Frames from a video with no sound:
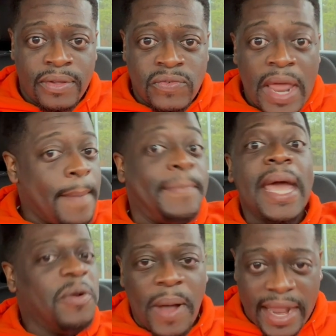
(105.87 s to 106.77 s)
They've
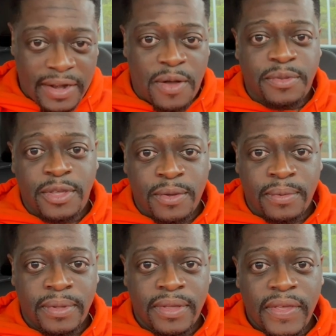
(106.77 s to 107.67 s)
been waiting on you.
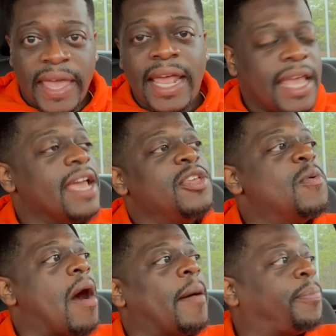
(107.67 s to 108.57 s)
And here
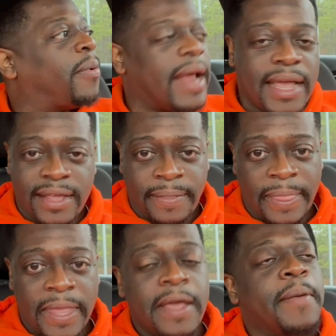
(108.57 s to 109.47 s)
you are praying,
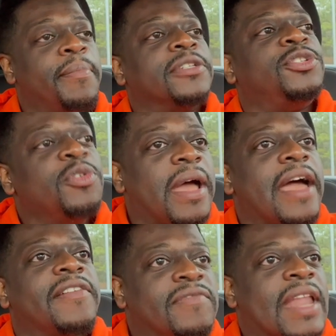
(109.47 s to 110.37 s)
but you
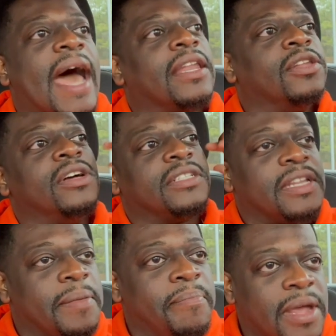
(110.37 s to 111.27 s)
have not looked in
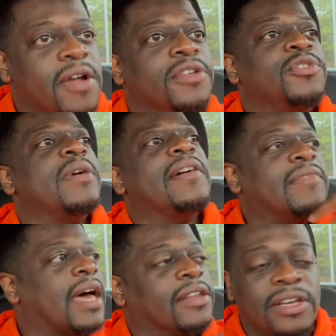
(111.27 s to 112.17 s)
the mirror. You have
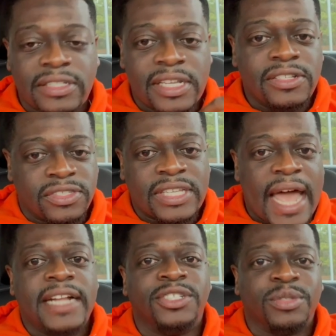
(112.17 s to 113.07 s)
not looked
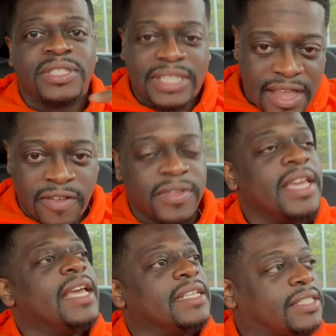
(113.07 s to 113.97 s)
inside yourself
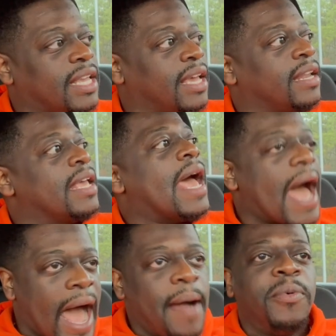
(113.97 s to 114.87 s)
and said,
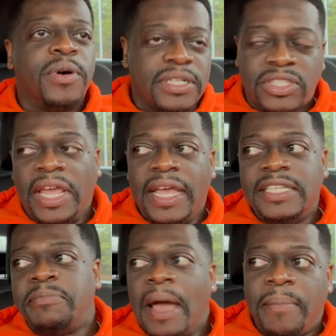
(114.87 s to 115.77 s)
I'm going to
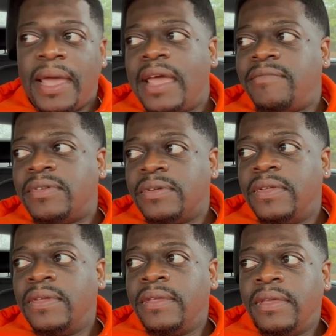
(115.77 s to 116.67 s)
change my behavior.
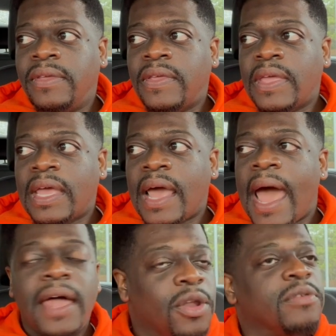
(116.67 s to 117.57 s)

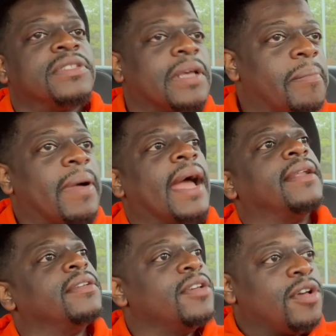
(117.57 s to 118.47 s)
I know
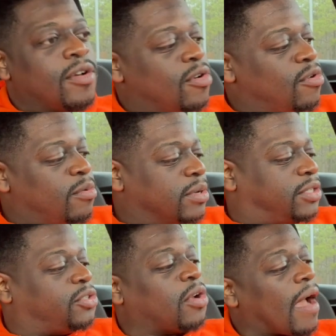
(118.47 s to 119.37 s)
somebody who was
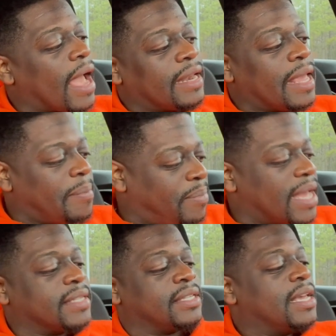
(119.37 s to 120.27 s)
trying their
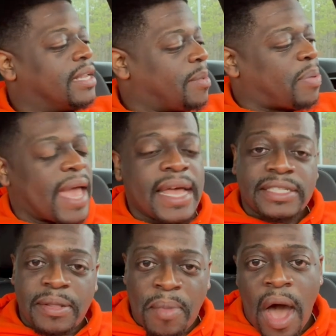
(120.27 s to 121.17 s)
best to pass
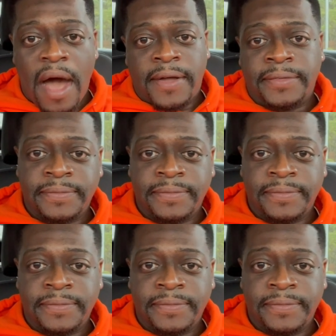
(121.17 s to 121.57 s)
the bar.